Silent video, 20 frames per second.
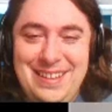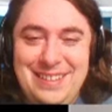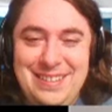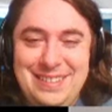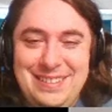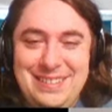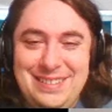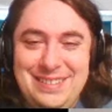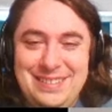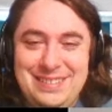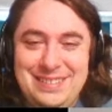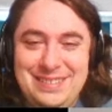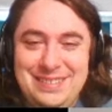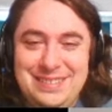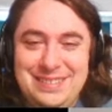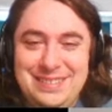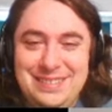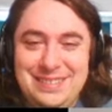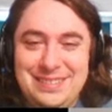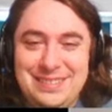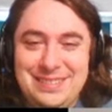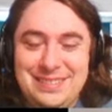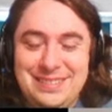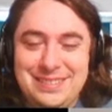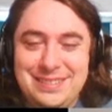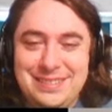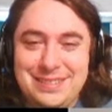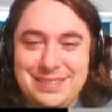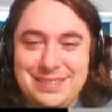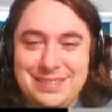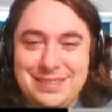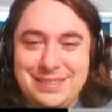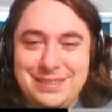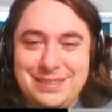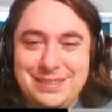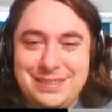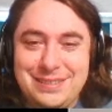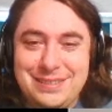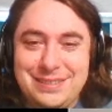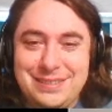
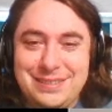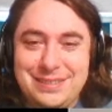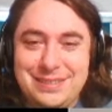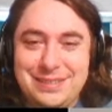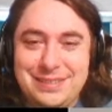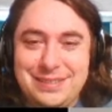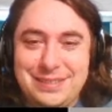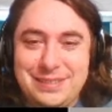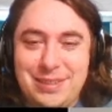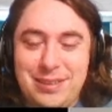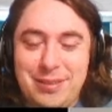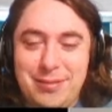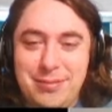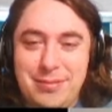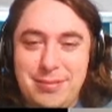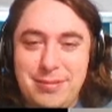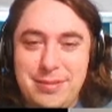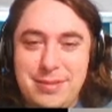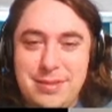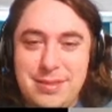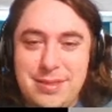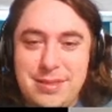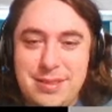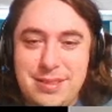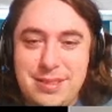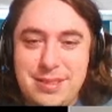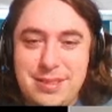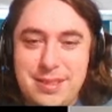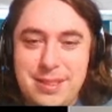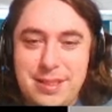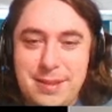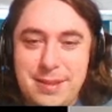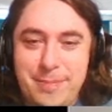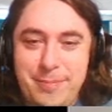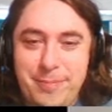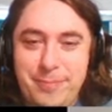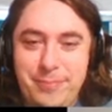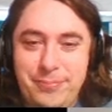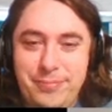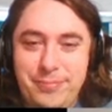
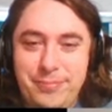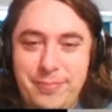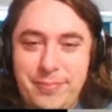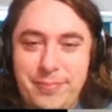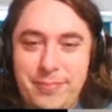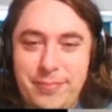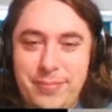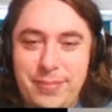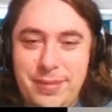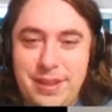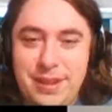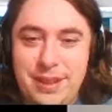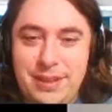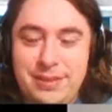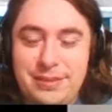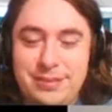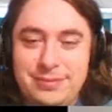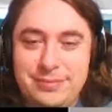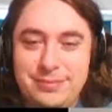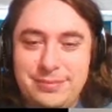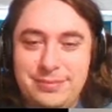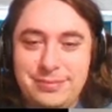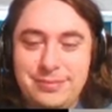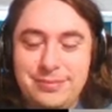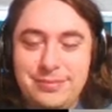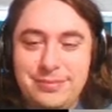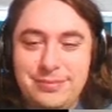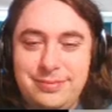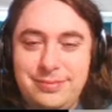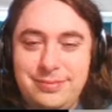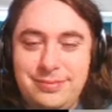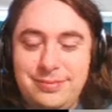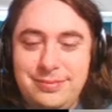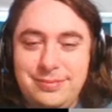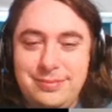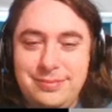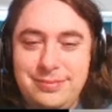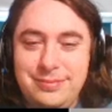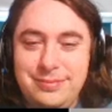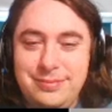
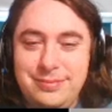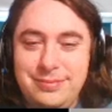This person isn't speaking.